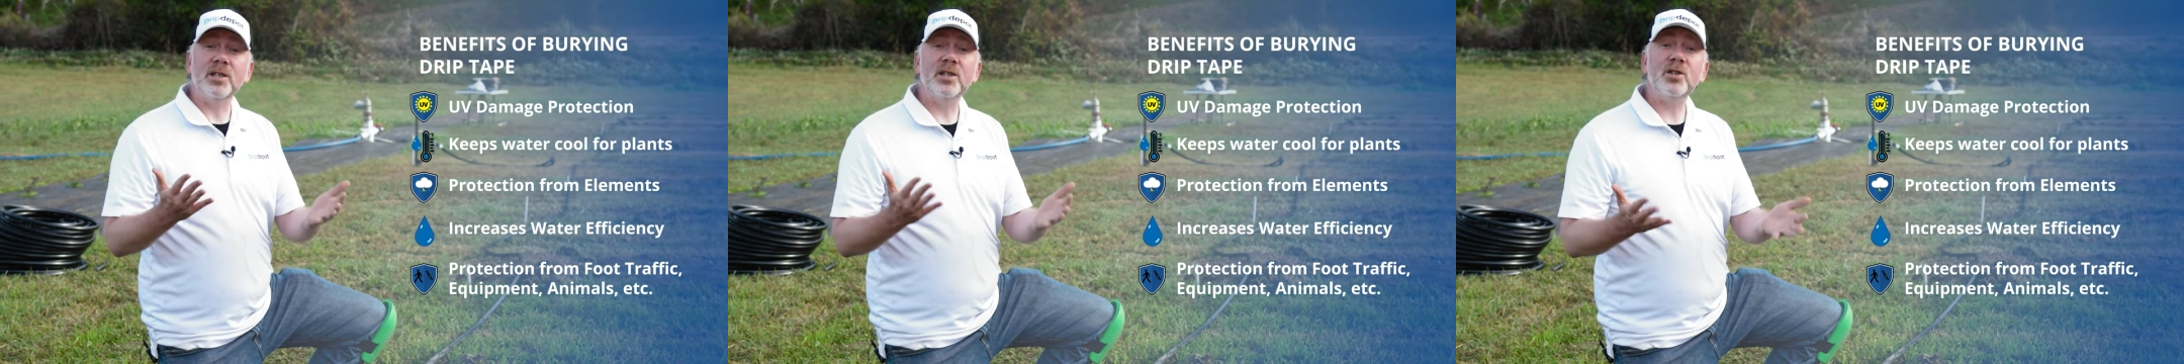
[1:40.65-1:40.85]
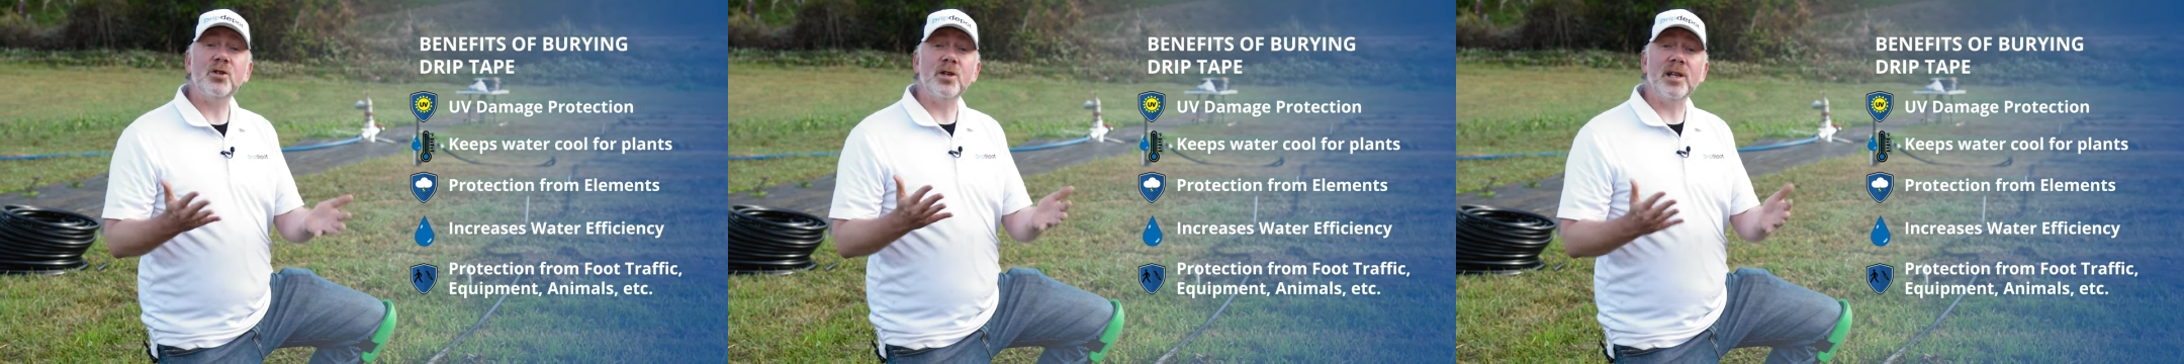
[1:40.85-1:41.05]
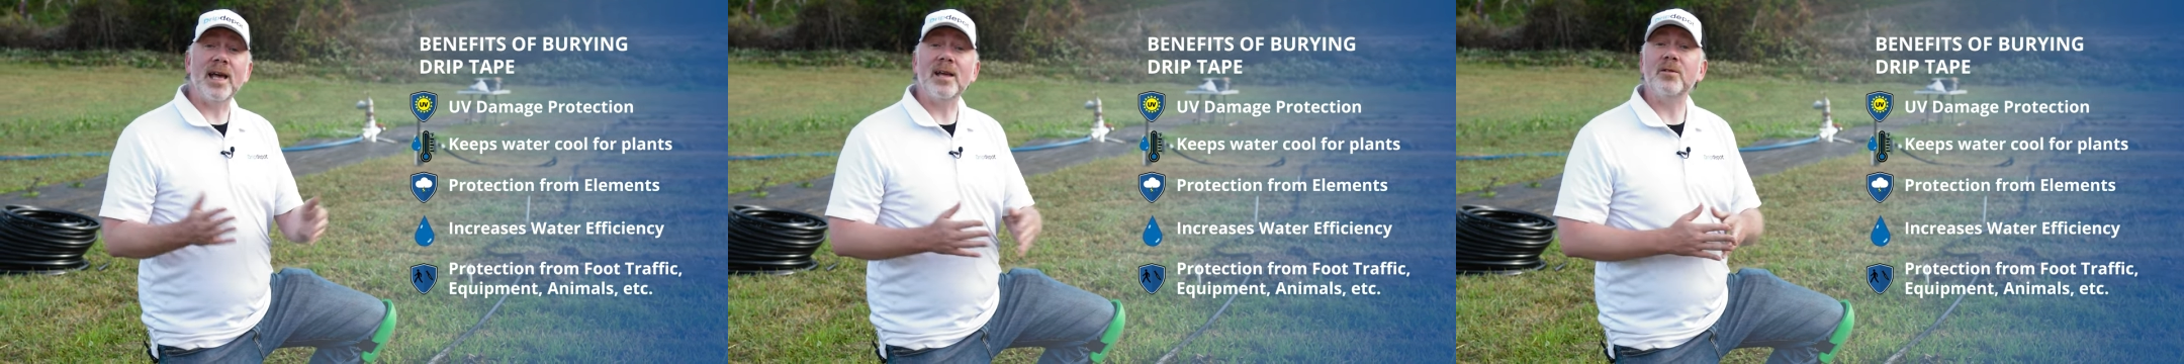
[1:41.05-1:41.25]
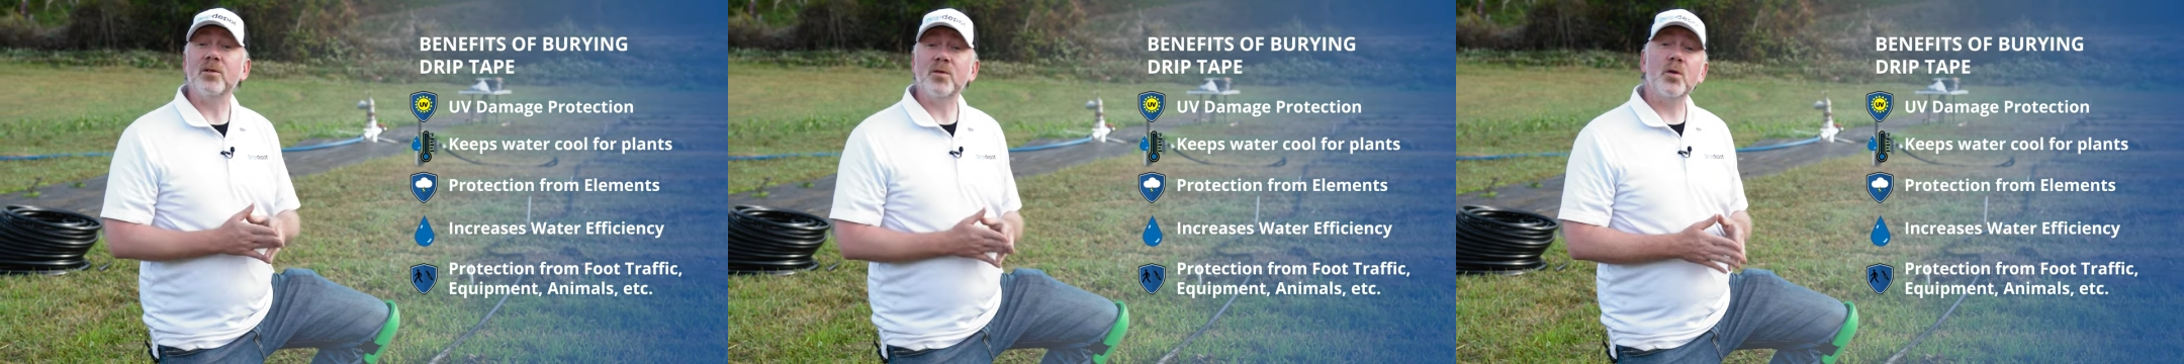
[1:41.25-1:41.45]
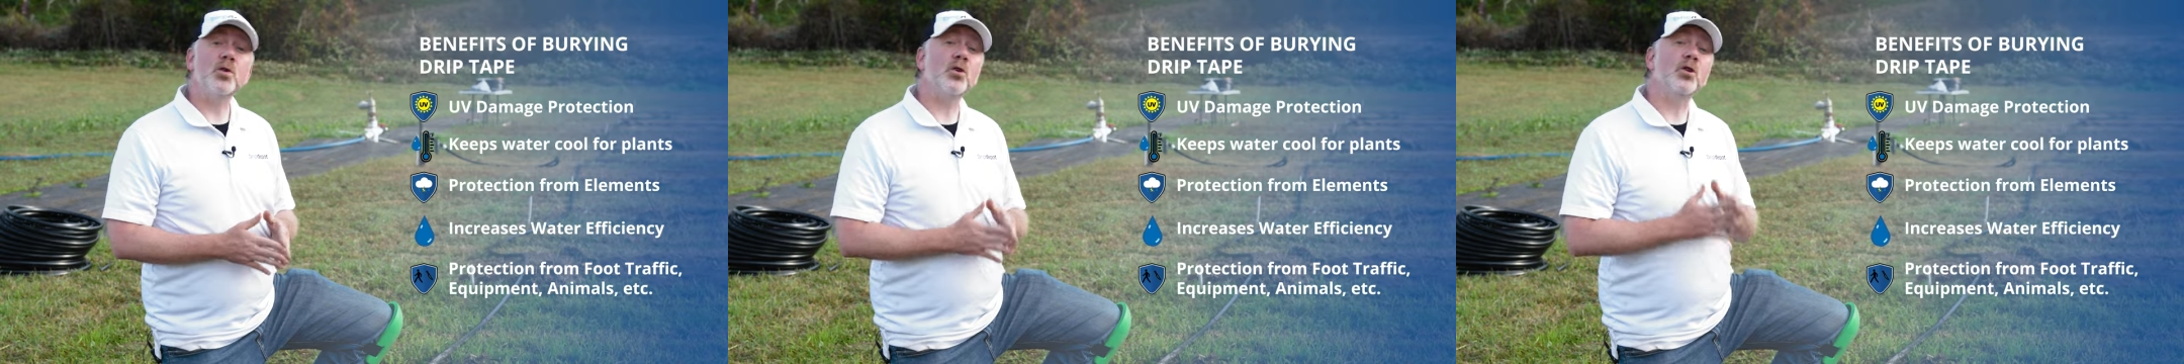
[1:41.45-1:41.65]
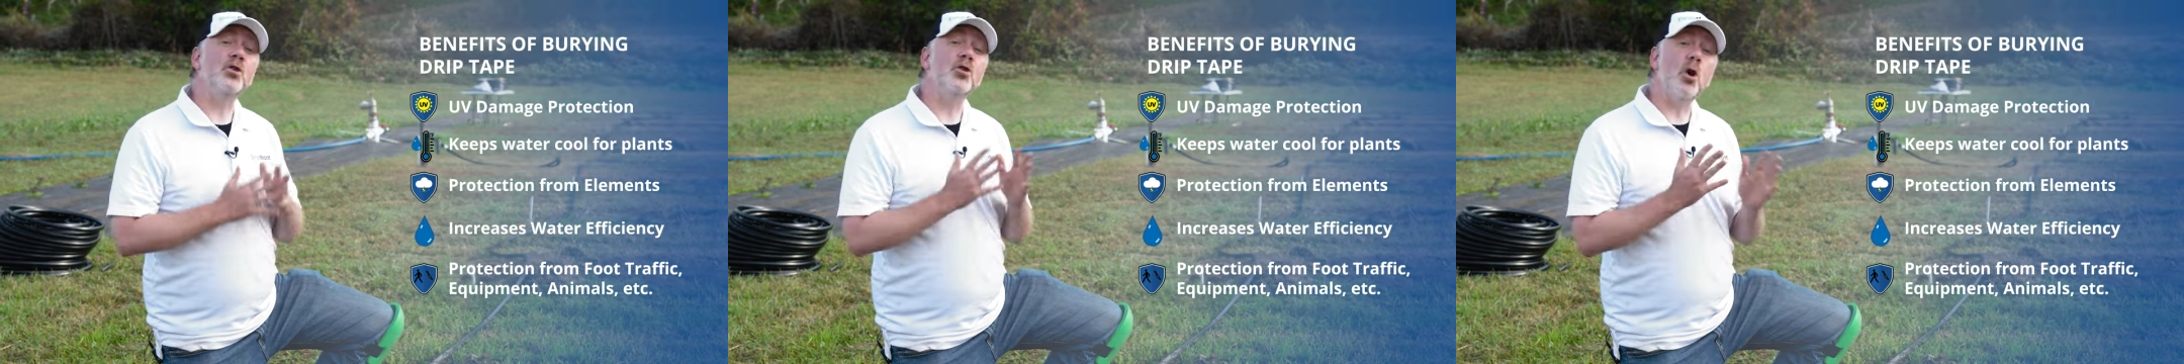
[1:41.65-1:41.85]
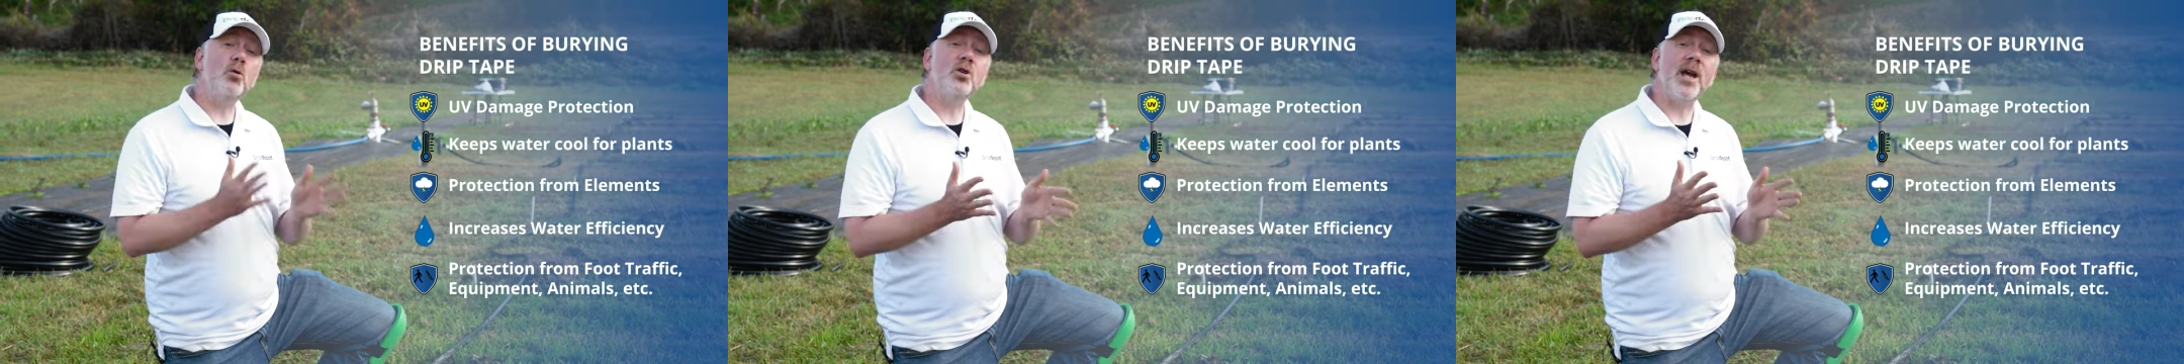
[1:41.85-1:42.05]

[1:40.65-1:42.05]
in addition to that, there's virtually no